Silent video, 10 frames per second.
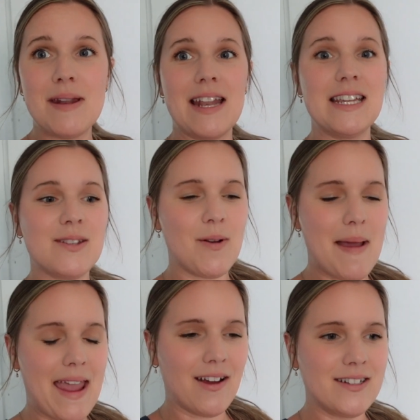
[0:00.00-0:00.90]
but I need to wear
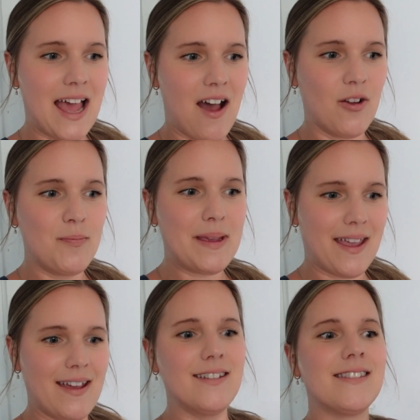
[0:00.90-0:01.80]
my hair down
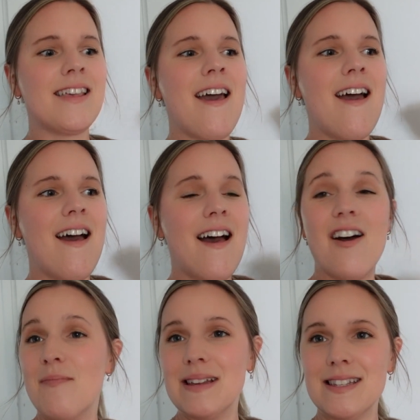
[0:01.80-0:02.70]
because
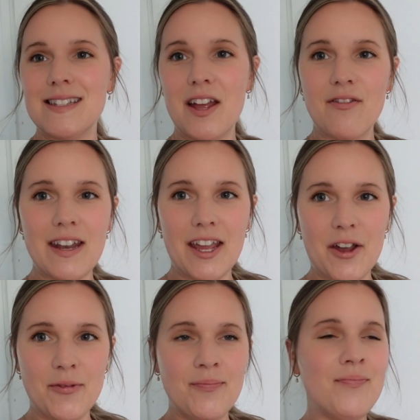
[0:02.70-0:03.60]
of my sit-down video.